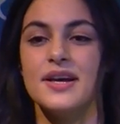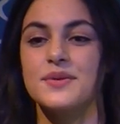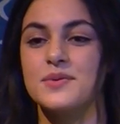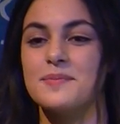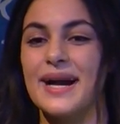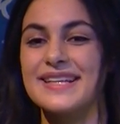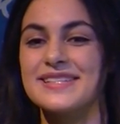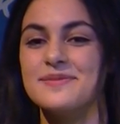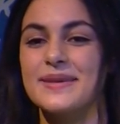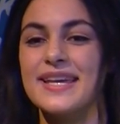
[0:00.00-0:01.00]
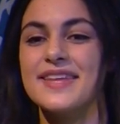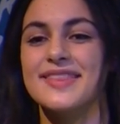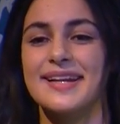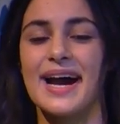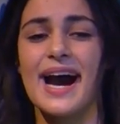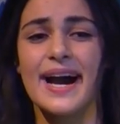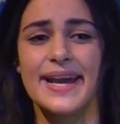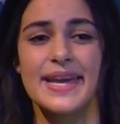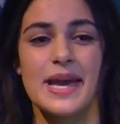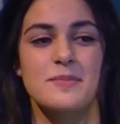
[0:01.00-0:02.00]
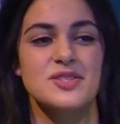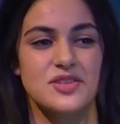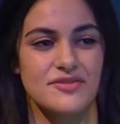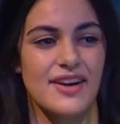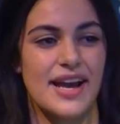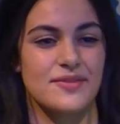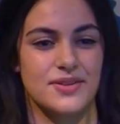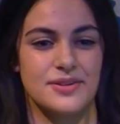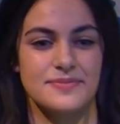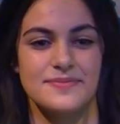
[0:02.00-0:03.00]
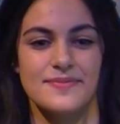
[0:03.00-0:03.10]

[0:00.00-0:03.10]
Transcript: It reminded me that I am a survivor.